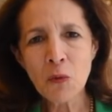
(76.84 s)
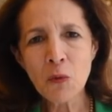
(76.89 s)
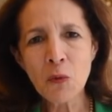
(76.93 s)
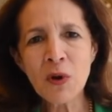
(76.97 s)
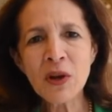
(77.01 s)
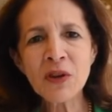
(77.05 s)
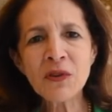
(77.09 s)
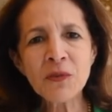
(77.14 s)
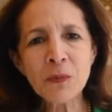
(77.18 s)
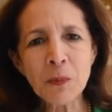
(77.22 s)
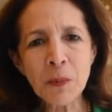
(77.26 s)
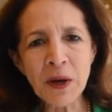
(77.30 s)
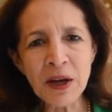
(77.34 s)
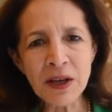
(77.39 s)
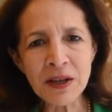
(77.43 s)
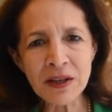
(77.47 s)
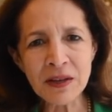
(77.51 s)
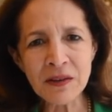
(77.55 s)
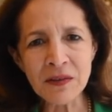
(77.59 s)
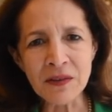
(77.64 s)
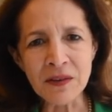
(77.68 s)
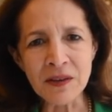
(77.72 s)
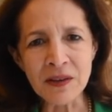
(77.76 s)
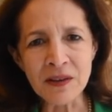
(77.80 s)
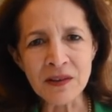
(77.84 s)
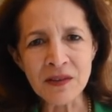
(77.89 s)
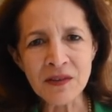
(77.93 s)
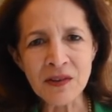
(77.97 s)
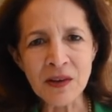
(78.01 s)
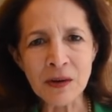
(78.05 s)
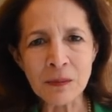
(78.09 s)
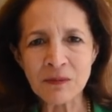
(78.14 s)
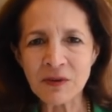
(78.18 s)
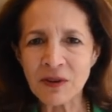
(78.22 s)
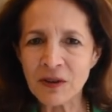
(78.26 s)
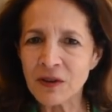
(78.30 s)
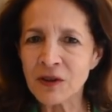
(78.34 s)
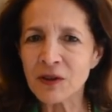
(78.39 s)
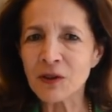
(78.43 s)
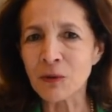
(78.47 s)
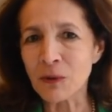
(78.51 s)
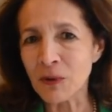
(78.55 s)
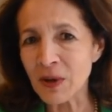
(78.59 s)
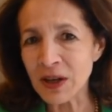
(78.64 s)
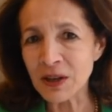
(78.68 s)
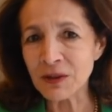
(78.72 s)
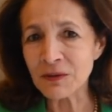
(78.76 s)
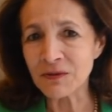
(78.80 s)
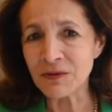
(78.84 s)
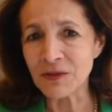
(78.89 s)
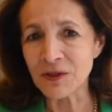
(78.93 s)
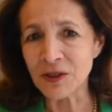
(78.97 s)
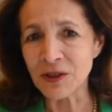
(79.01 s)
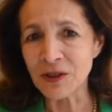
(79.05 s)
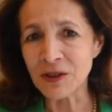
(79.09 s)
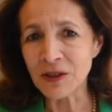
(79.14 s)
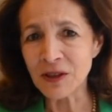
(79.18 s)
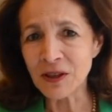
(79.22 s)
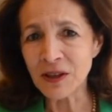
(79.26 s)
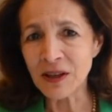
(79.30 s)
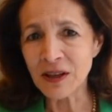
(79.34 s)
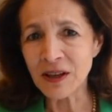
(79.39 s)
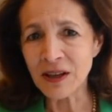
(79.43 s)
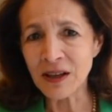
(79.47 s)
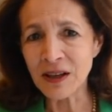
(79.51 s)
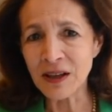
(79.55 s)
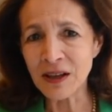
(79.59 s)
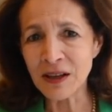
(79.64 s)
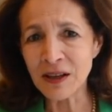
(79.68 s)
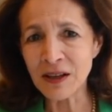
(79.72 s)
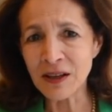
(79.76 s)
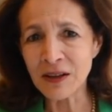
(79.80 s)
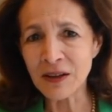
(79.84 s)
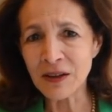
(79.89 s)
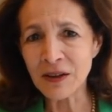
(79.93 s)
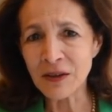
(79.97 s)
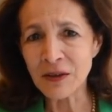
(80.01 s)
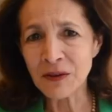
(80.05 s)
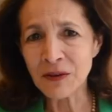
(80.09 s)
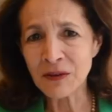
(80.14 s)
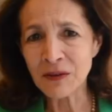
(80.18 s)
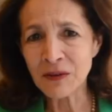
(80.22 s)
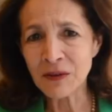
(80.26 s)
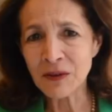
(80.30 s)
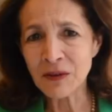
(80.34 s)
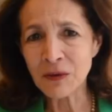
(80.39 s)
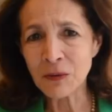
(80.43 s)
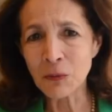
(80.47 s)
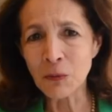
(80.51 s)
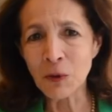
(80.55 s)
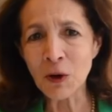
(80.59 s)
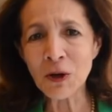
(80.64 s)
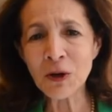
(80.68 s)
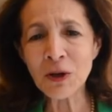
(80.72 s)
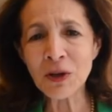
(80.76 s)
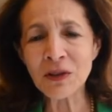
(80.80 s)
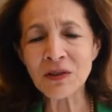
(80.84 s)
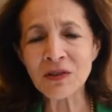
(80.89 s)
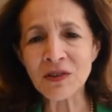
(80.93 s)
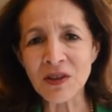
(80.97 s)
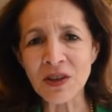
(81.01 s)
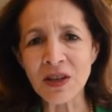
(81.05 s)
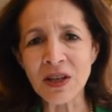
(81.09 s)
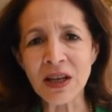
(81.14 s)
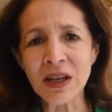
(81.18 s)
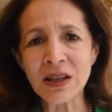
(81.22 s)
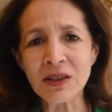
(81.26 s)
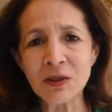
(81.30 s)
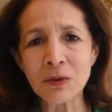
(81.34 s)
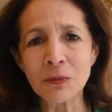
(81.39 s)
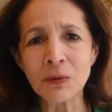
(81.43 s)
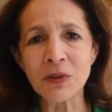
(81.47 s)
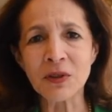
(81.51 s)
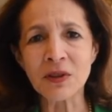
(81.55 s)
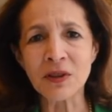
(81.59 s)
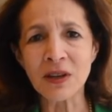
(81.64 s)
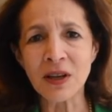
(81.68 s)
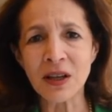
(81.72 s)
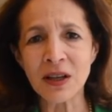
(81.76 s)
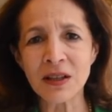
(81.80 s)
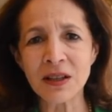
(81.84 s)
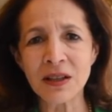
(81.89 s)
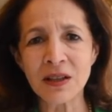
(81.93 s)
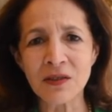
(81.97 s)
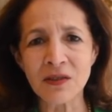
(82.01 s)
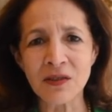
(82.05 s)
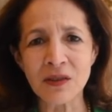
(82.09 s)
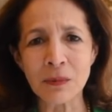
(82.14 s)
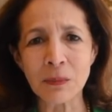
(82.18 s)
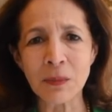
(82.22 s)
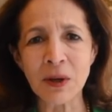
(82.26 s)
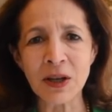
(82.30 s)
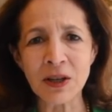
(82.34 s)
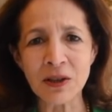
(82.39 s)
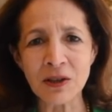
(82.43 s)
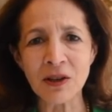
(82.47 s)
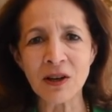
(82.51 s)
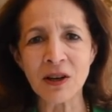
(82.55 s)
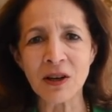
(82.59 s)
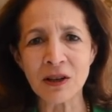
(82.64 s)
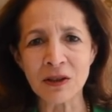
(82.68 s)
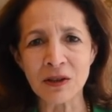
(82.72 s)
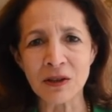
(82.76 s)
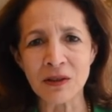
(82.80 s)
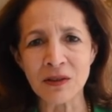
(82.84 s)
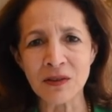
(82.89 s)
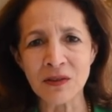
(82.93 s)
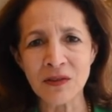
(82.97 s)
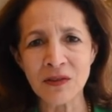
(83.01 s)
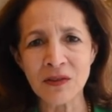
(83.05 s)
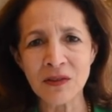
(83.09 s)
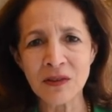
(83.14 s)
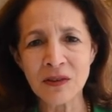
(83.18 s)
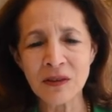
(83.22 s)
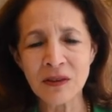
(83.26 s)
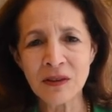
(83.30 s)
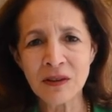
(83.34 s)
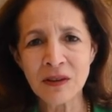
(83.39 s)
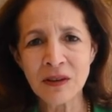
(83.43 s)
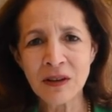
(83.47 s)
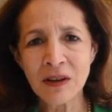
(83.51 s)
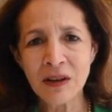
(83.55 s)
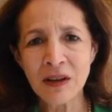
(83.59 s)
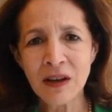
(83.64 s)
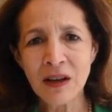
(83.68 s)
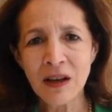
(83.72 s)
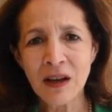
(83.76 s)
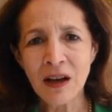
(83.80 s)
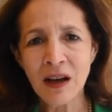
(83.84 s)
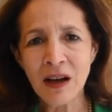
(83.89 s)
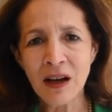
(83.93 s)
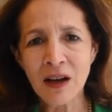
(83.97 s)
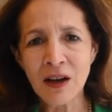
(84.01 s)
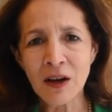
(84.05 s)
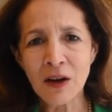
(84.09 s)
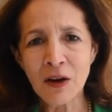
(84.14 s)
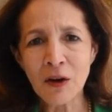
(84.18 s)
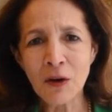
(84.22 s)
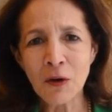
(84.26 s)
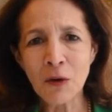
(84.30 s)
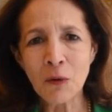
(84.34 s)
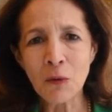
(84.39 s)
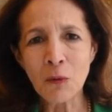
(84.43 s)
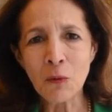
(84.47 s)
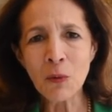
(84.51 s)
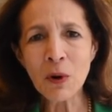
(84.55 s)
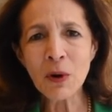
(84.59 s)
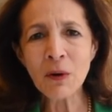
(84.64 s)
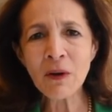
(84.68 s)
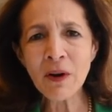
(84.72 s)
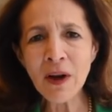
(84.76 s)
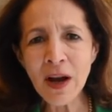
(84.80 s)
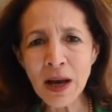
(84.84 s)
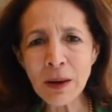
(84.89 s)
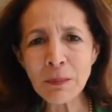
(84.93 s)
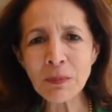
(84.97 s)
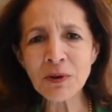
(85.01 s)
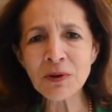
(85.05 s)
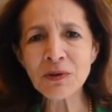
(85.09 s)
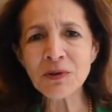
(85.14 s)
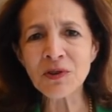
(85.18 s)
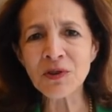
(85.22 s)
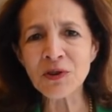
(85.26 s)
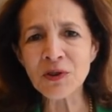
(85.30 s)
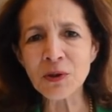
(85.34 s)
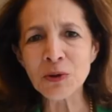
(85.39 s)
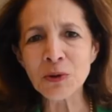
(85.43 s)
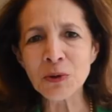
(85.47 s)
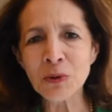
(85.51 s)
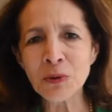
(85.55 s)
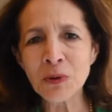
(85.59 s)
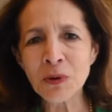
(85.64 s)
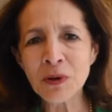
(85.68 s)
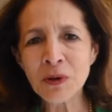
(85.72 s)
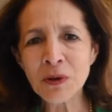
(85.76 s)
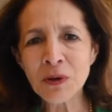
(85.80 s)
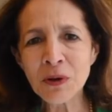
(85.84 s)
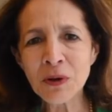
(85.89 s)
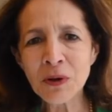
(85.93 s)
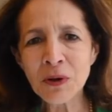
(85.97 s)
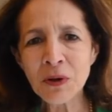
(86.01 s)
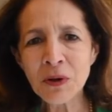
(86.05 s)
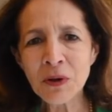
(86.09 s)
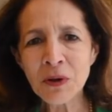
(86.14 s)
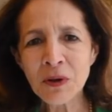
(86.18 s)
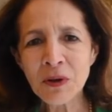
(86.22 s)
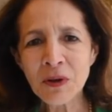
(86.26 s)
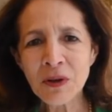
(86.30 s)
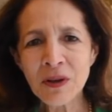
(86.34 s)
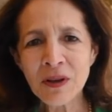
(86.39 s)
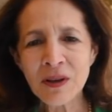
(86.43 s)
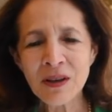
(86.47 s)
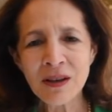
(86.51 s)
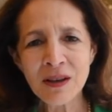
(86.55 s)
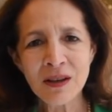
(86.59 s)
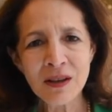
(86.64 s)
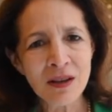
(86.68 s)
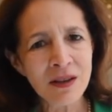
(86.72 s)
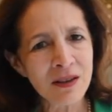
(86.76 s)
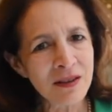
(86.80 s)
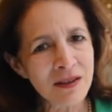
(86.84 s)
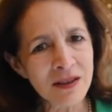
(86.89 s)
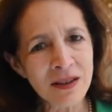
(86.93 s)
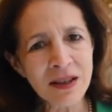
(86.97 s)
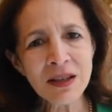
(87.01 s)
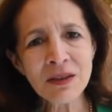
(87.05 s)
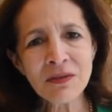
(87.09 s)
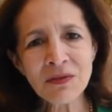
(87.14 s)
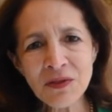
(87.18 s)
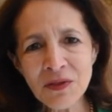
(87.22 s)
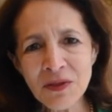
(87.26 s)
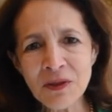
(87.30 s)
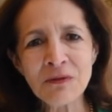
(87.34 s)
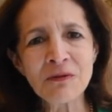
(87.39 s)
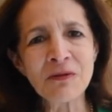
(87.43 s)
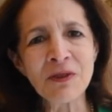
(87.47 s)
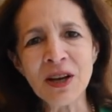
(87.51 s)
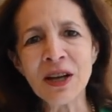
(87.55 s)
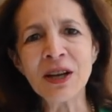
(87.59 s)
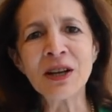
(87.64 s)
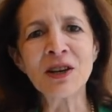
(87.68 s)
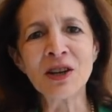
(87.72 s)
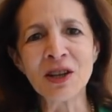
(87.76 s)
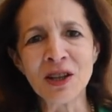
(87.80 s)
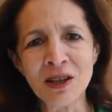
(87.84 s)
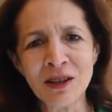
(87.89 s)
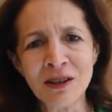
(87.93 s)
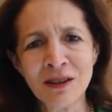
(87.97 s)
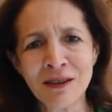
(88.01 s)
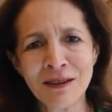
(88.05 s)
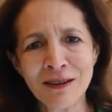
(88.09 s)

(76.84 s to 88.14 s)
We spotted this. I'm very grateful uh, working together with colleagues in my caucus. Uh, we were able to lift the veil